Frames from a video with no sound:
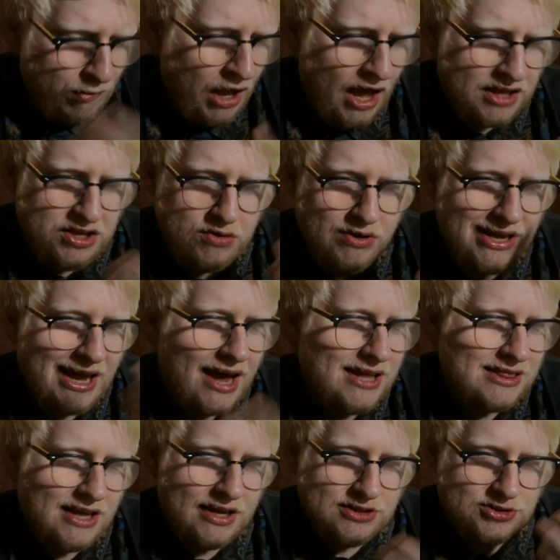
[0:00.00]
And you get
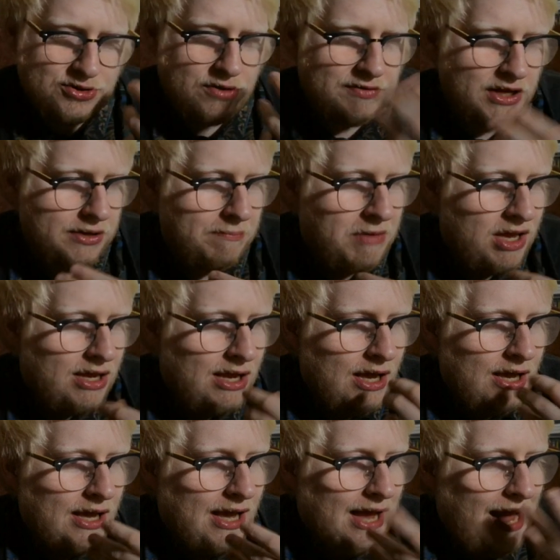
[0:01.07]
that sort of like,
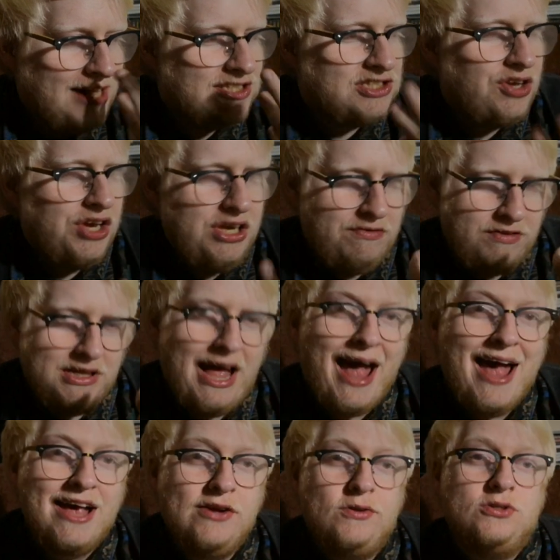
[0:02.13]
it's like you've
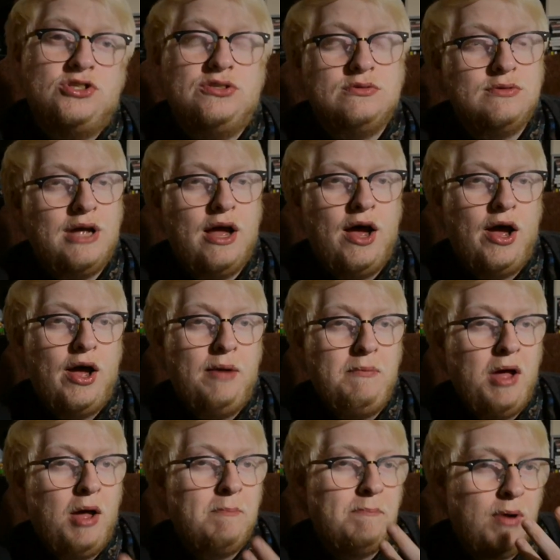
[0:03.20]
inhaled
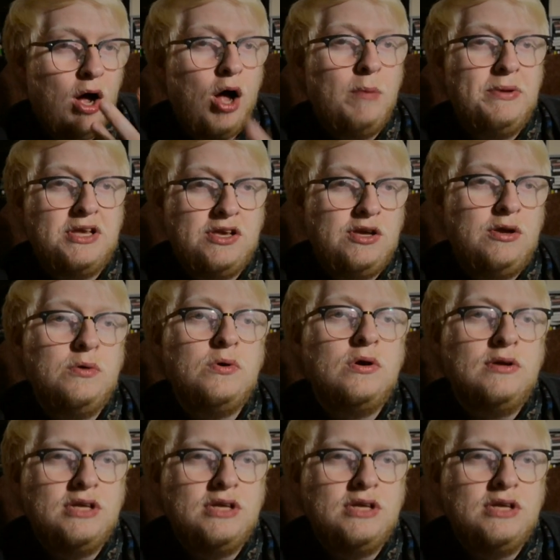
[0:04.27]
a barbecue.